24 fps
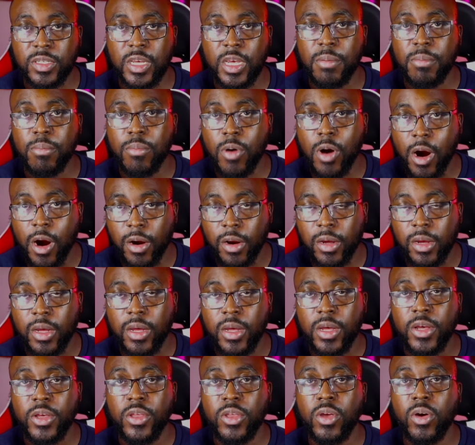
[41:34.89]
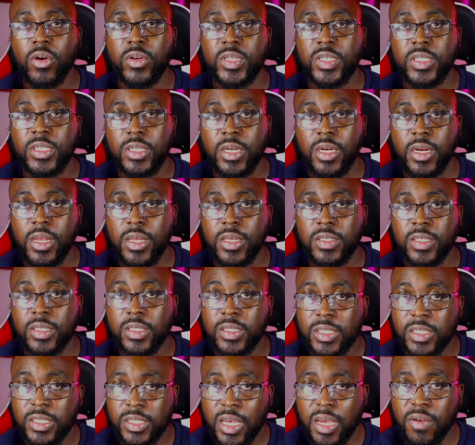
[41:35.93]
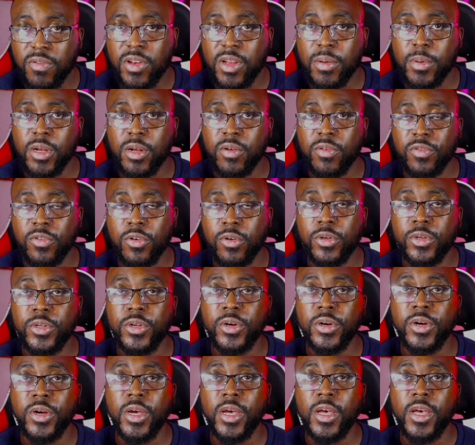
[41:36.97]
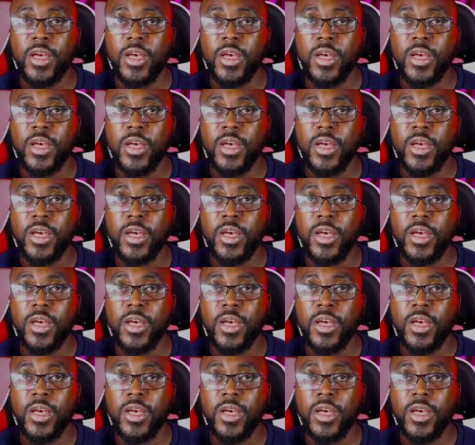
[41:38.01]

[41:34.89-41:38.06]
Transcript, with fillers: and mark your studies and save them in a folder